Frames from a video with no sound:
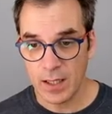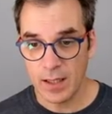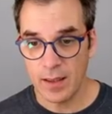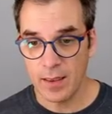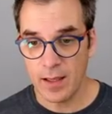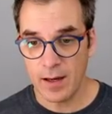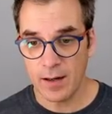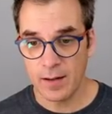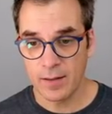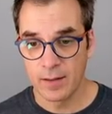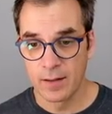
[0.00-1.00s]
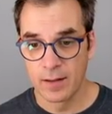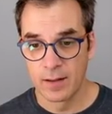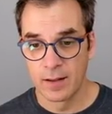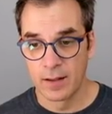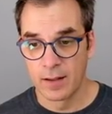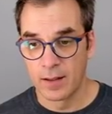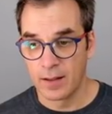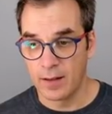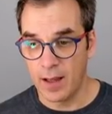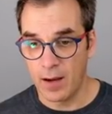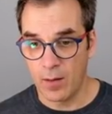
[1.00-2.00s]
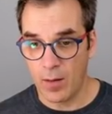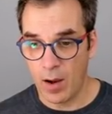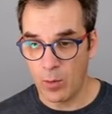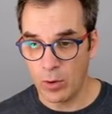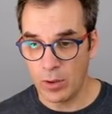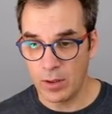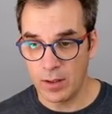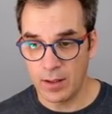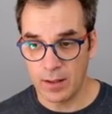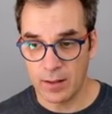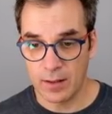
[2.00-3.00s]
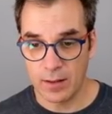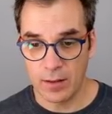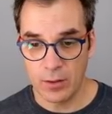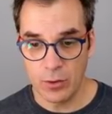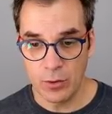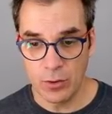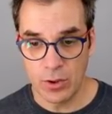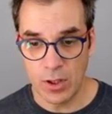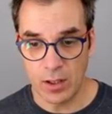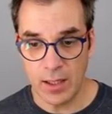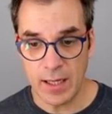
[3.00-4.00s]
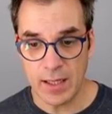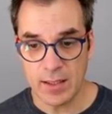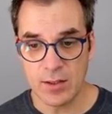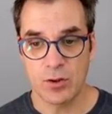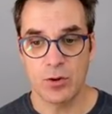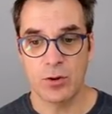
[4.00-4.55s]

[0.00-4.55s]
And there. Now I will use the latest.